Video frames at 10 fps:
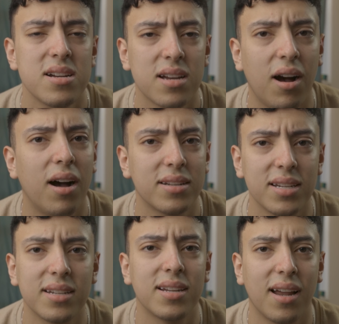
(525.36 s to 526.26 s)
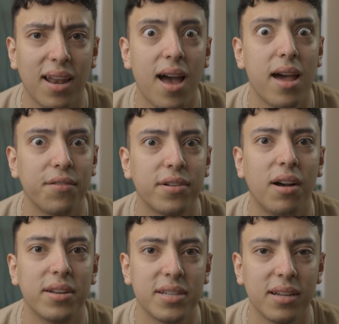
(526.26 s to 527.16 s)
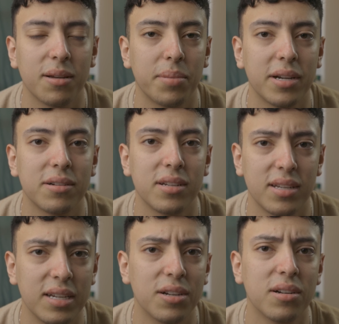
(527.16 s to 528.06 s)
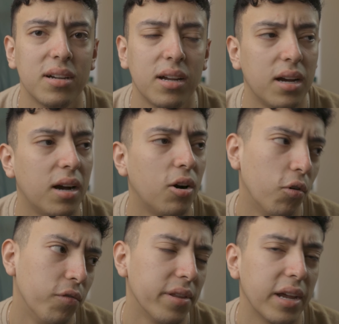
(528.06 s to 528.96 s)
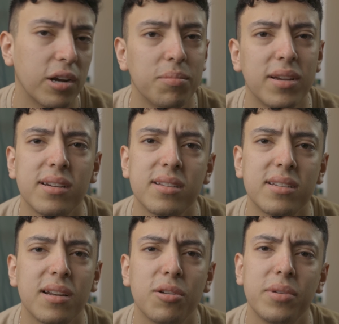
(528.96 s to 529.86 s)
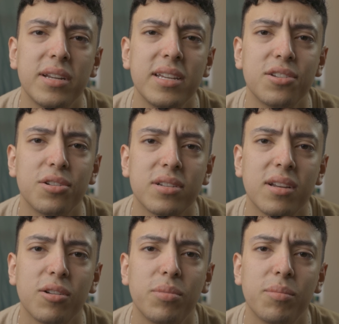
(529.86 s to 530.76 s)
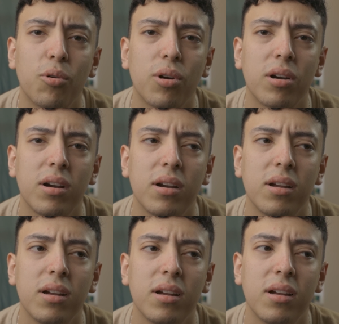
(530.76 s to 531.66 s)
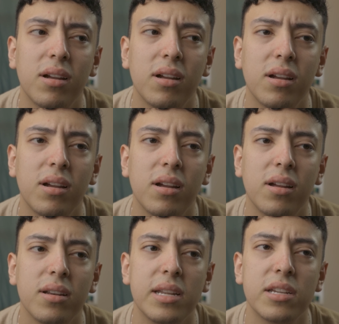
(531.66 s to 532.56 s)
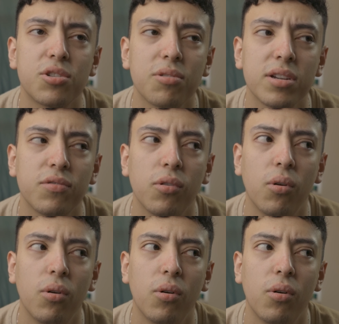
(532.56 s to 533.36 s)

content, a lot of content compared to here, over there, because it's a little bit easier. It's a little bit more de-stressful.